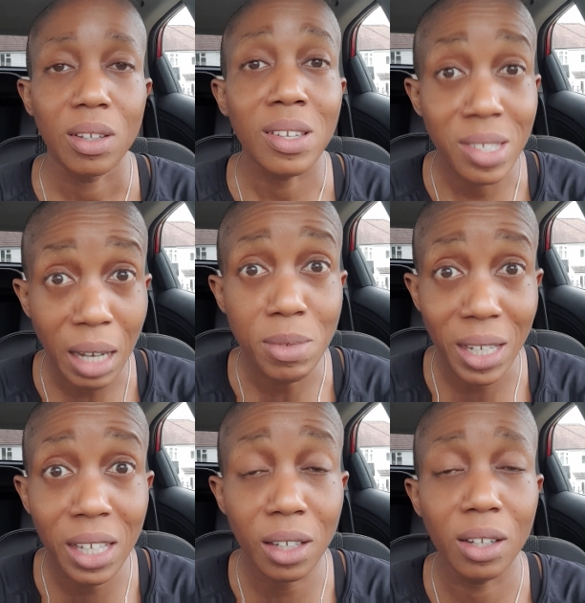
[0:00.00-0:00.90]
It's time
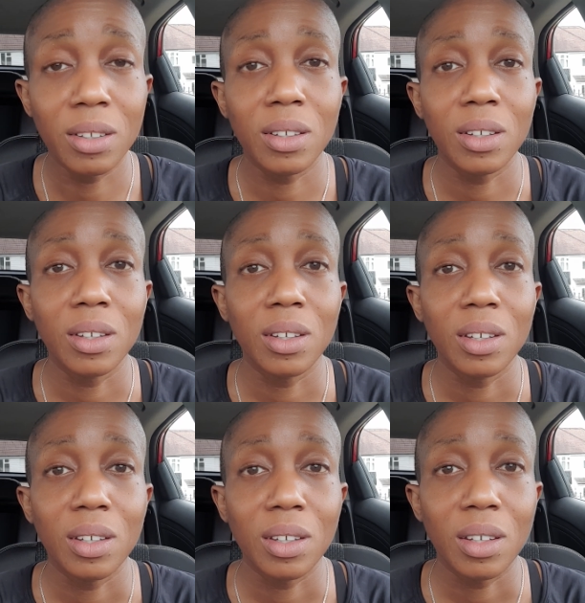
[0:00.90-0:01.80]
to heal.
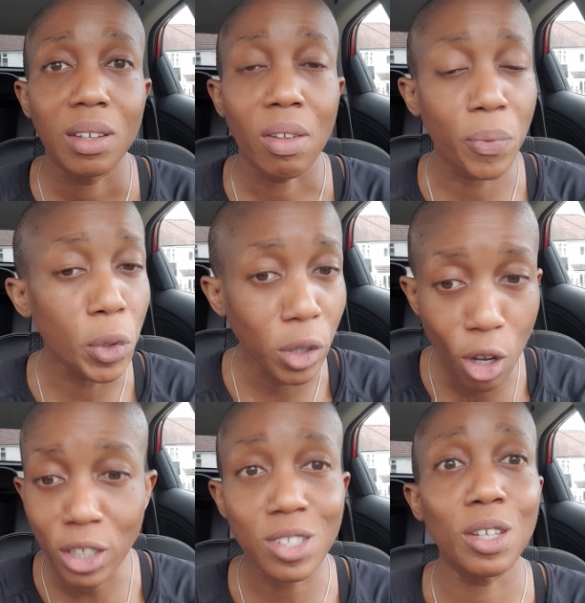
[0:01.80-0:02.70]
If you're
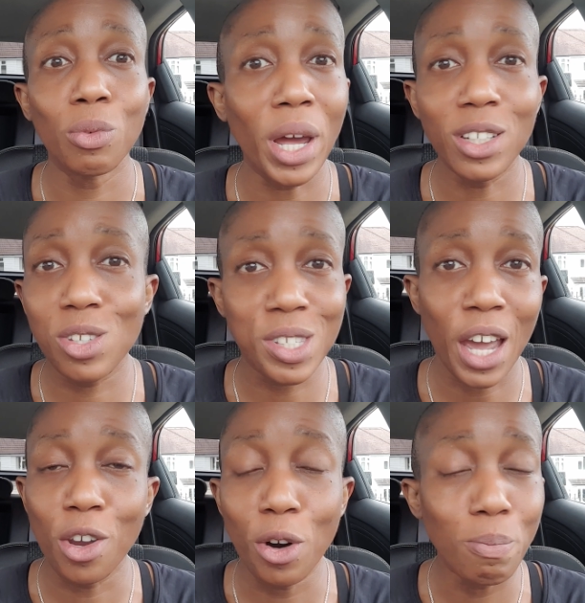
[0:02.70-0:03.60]
not ready to
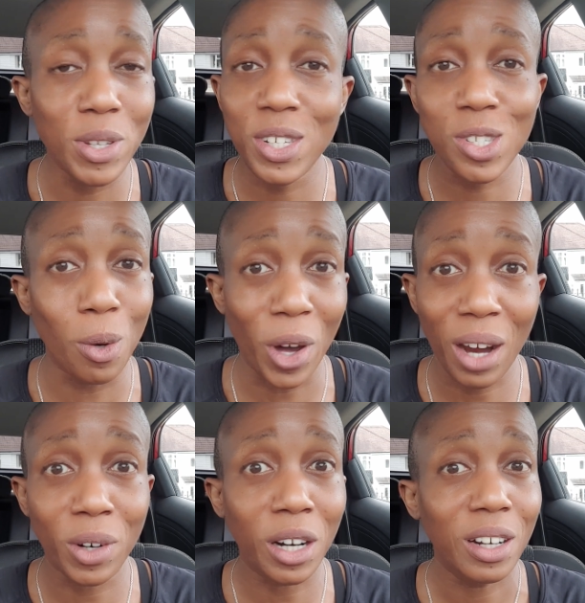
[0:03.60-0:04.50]
start your own business or
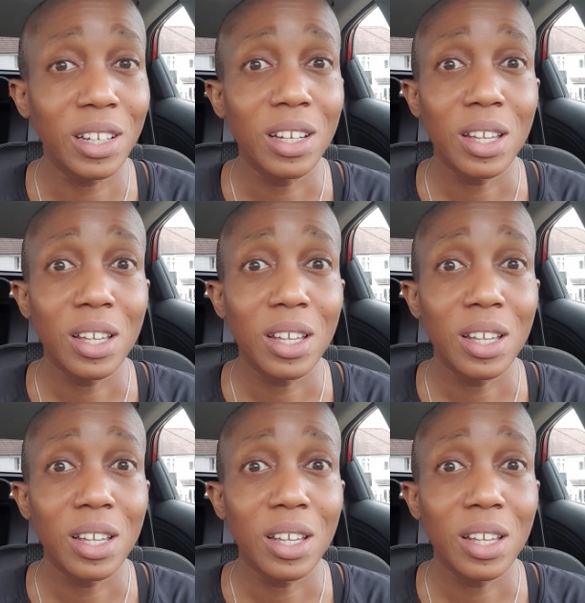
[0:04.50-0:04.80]
whatever,